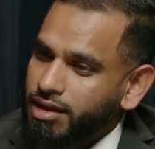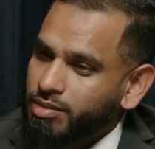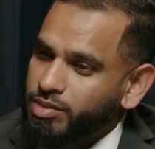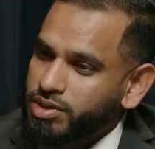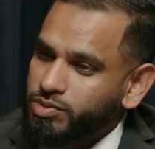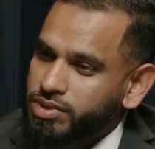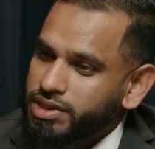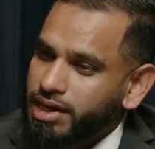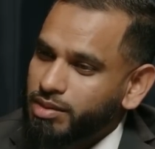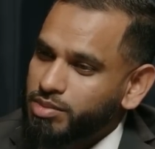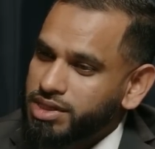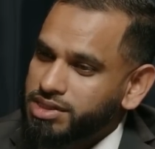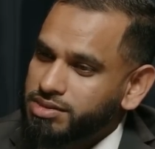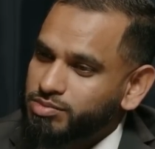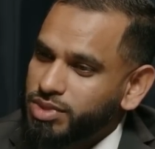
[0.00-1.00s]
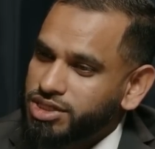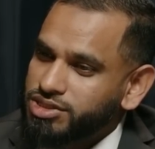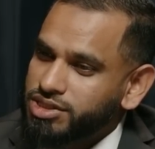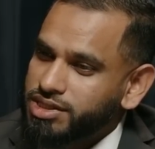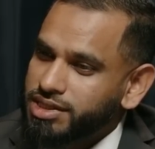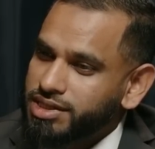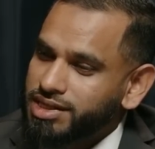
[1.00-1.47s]
I mean, without
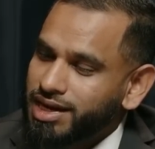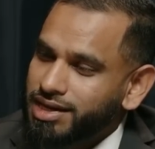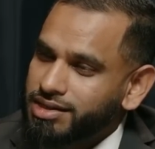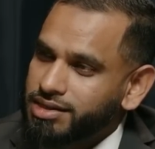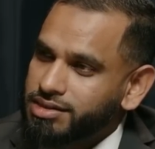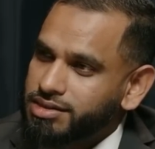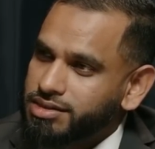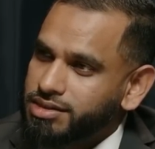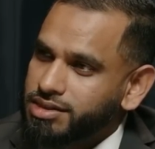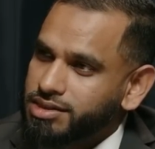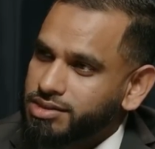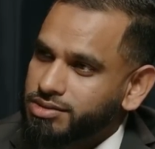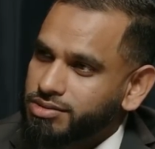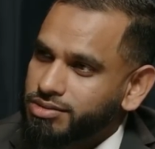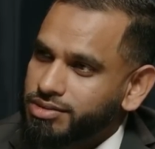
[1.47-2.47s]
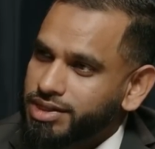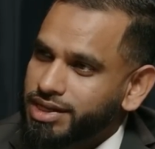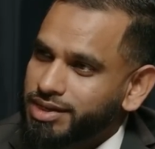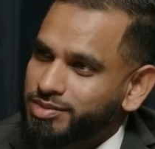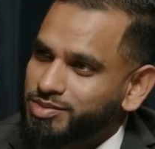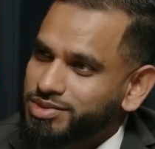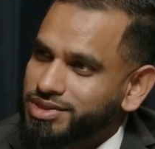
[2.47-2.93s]
mentioning any identities or
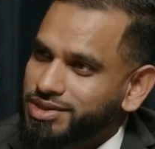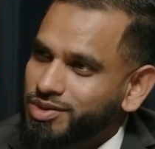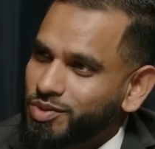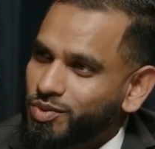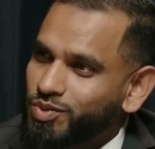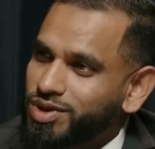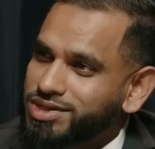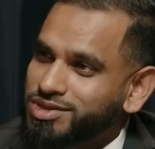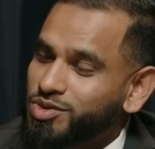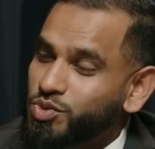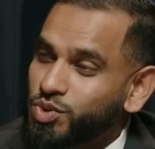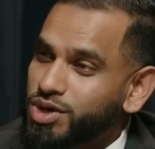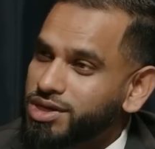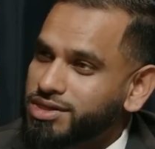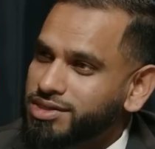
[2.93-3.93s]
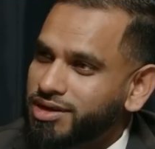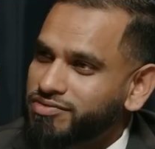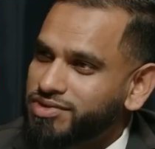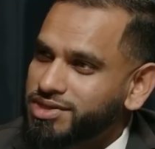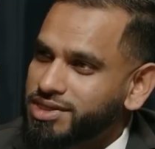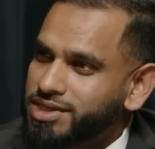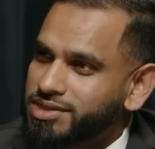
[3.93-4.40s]
names, what's the worst have
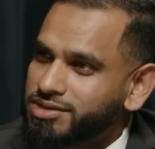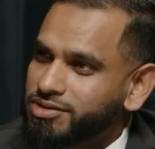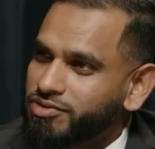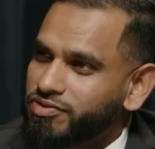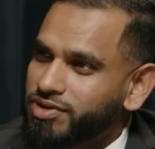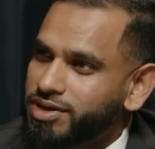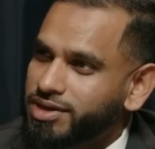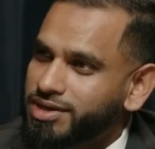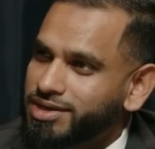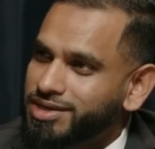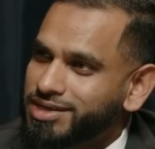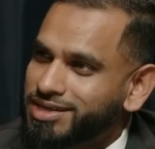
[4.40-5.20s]
you seen so far?